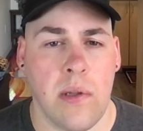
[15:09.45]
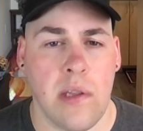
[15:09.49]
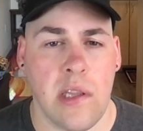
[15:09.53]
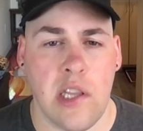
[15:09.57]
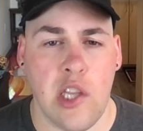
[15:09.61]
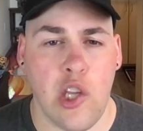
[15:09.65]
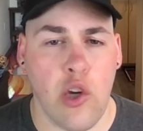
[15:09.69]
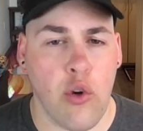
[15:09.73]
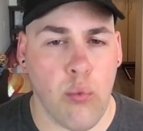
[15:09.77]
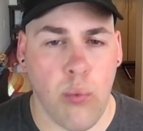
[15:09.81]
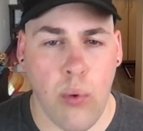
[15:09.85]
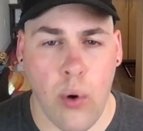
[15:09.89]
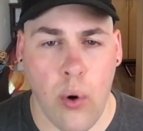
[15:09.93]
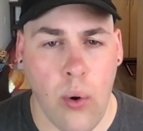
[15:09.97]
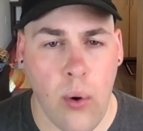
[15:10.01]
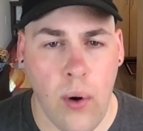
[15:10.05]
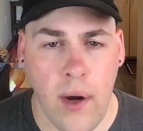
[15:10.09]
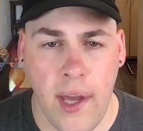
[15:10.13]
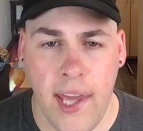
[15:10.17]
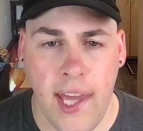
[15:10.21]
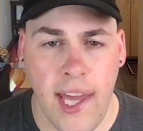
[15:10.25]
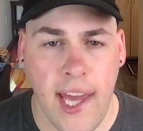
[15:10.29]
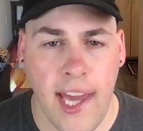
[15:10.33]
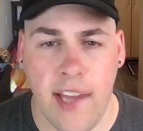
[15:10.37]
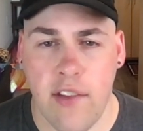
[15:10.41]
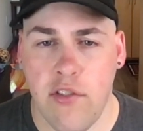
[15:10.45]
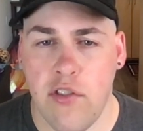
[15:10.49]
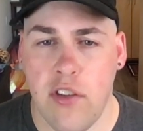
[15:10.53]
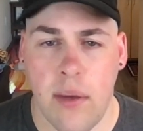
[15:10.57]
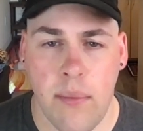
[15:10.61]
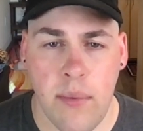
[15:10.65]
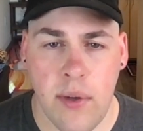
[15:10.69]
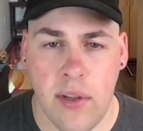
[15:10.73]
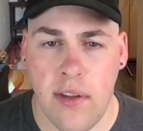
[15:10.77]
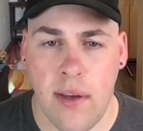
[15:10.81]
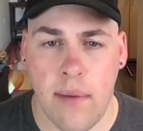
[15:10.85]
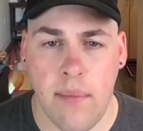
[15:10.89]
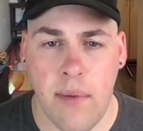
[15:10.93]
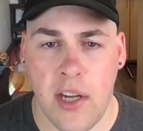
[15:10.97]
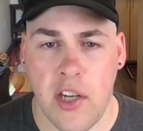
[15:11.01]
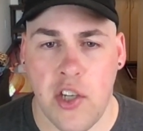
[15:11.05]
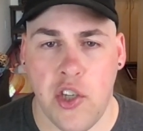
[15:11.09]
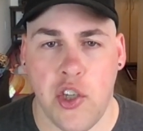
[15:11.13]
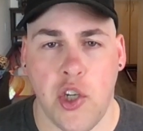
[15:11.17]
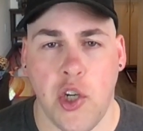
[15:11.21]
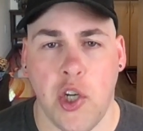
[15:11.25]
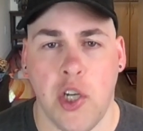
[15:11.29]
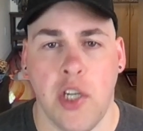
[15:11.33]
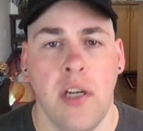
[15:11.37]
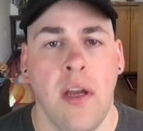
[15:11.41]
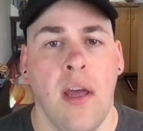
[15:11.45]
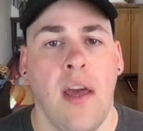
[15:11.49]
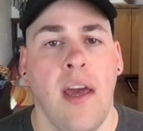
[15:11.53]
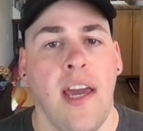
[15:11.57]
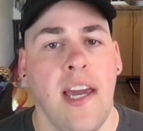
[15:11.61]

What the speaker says: Leroy A. Simmons, I'm not sure.